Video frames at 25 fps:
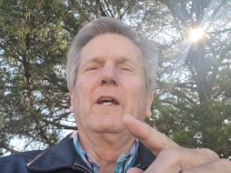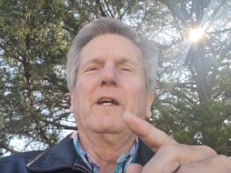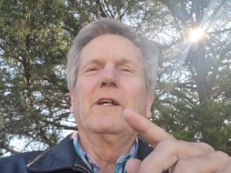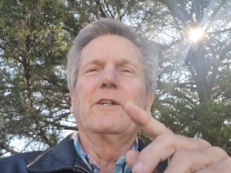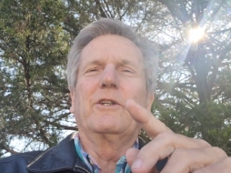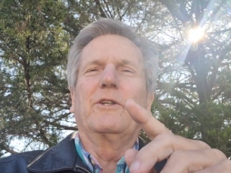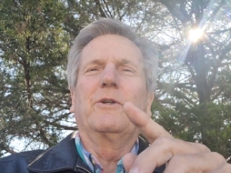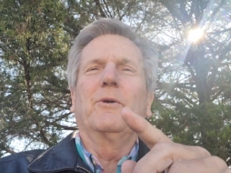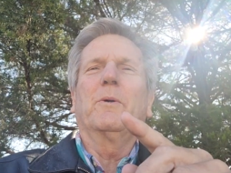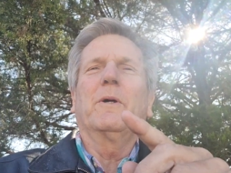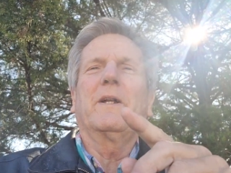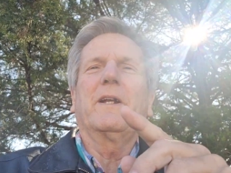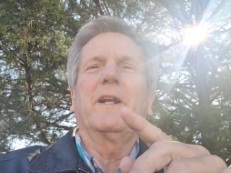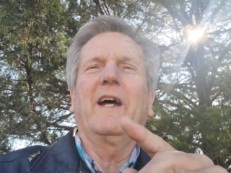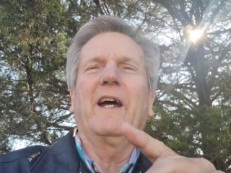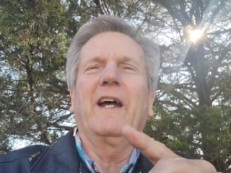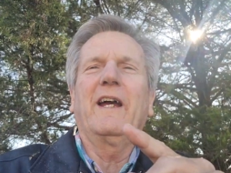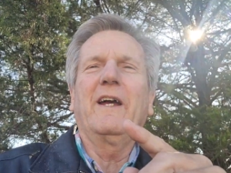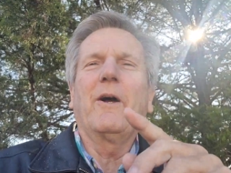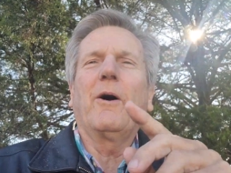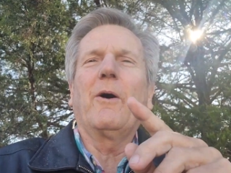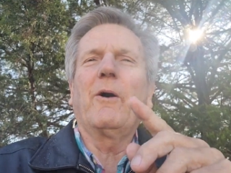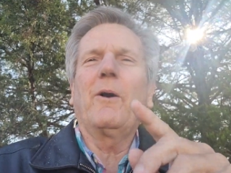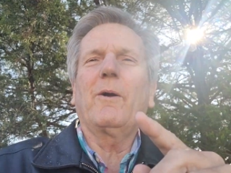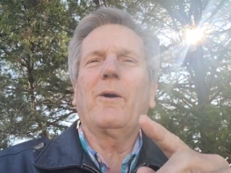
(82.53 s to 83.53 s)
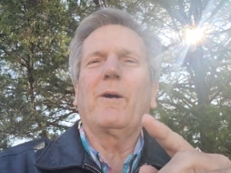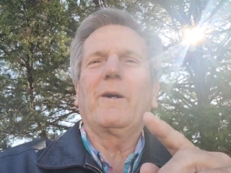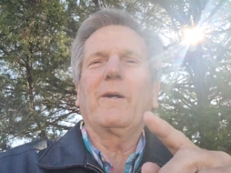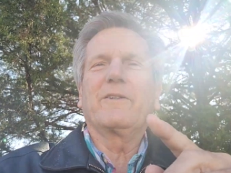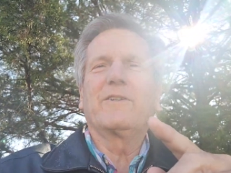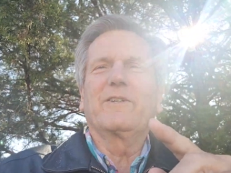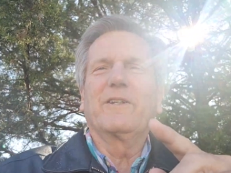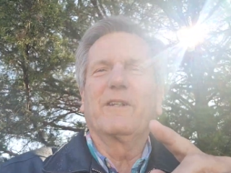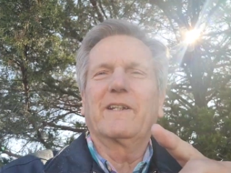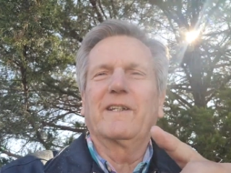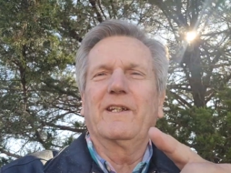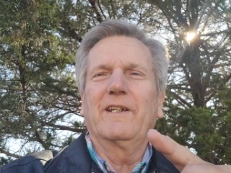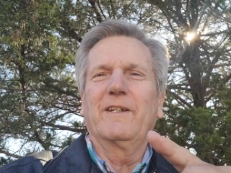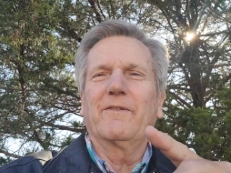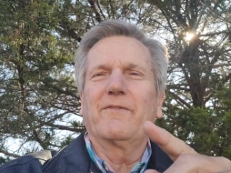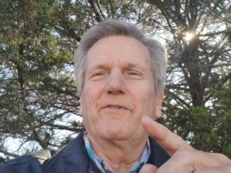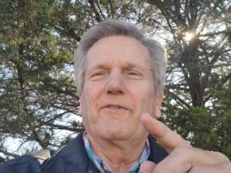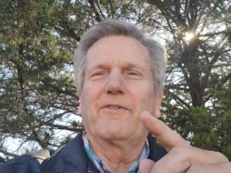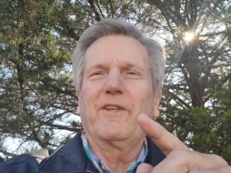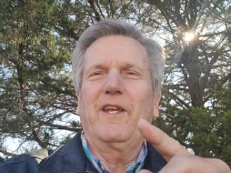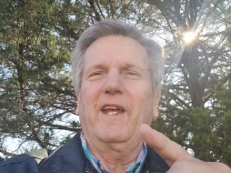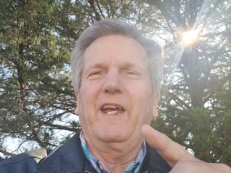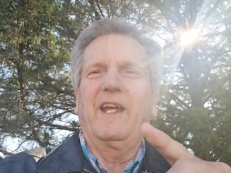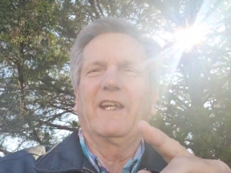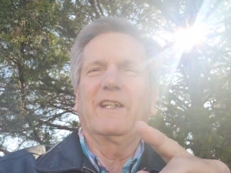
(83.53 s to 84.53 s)
You and I are to give
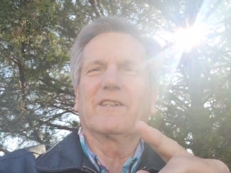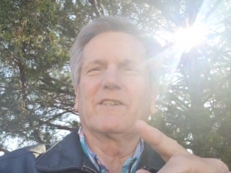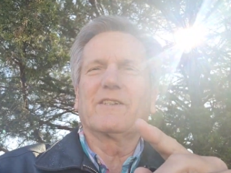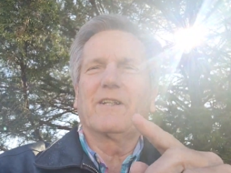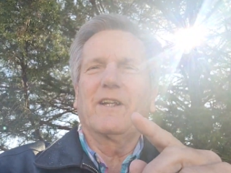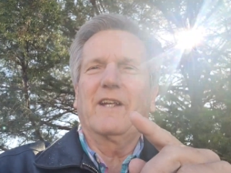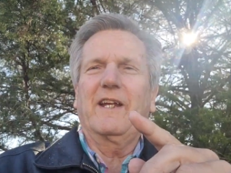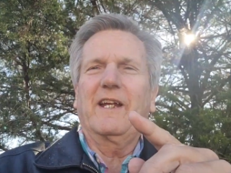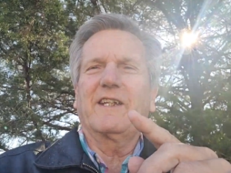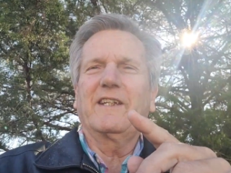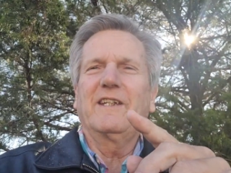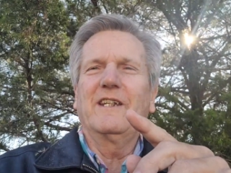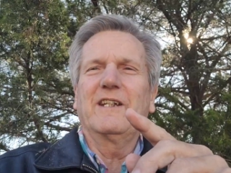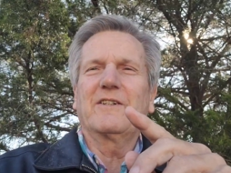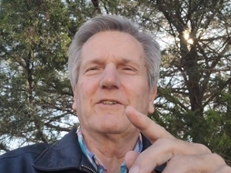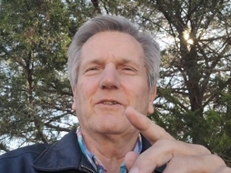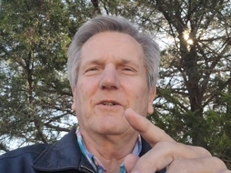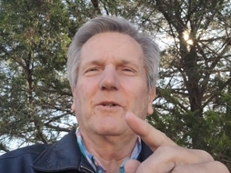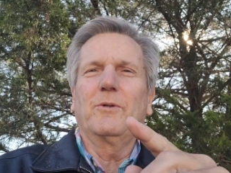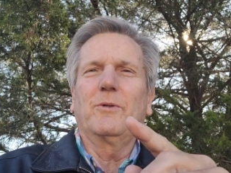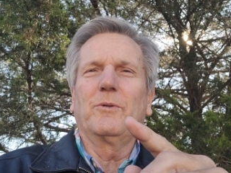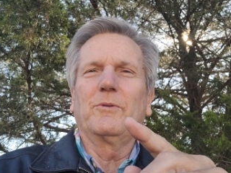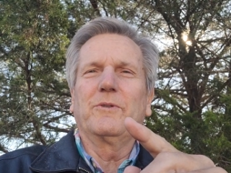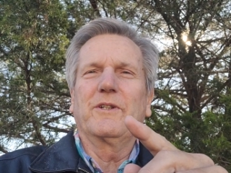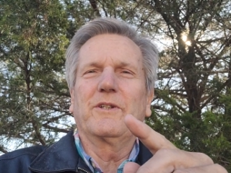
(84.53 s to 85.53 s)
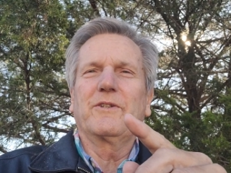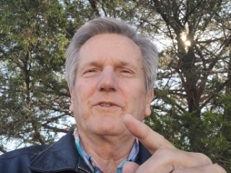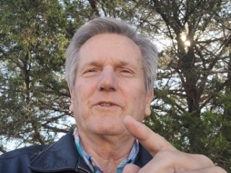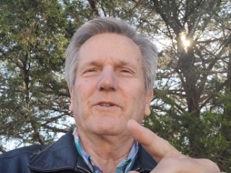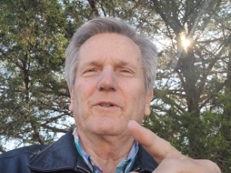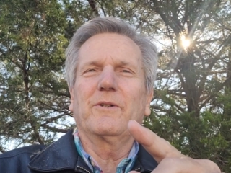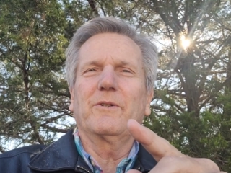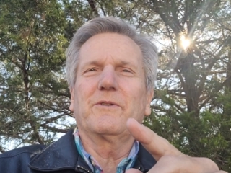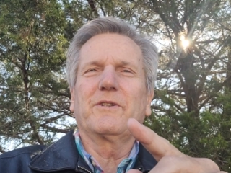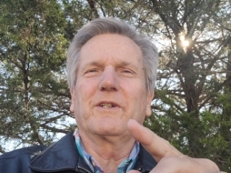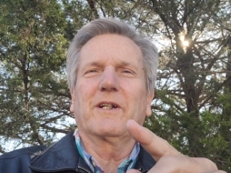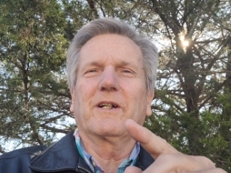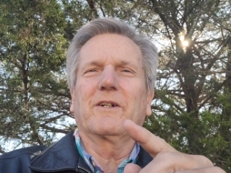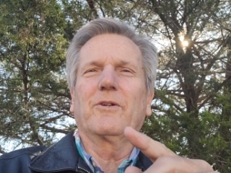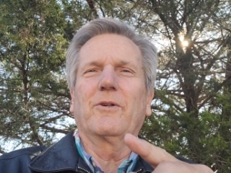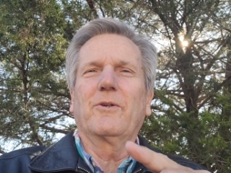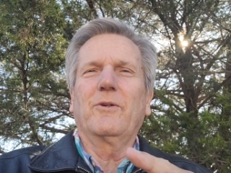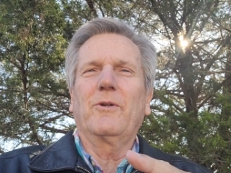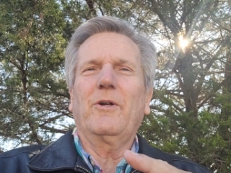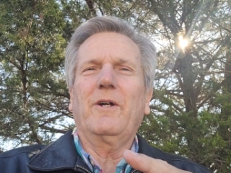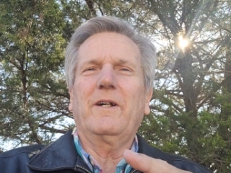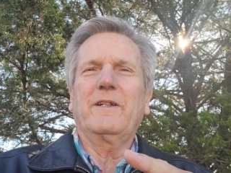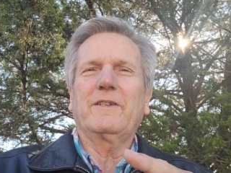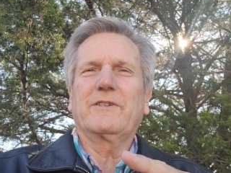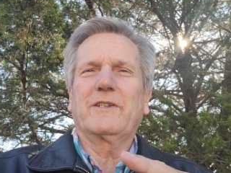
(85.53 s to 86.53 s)
thanks like he told the church at
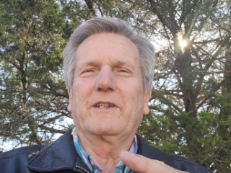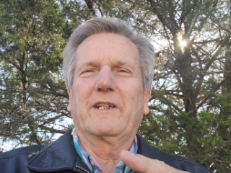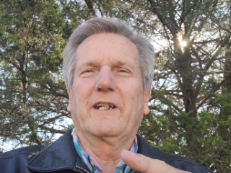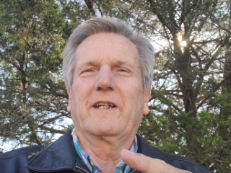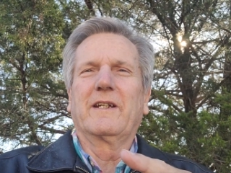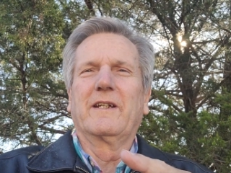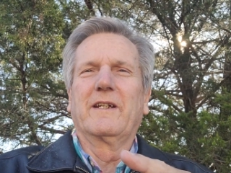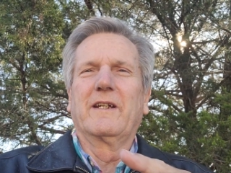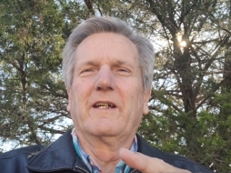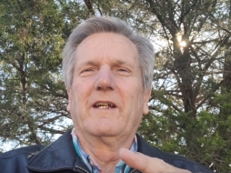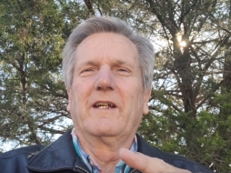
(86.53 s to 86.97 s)
Colossae.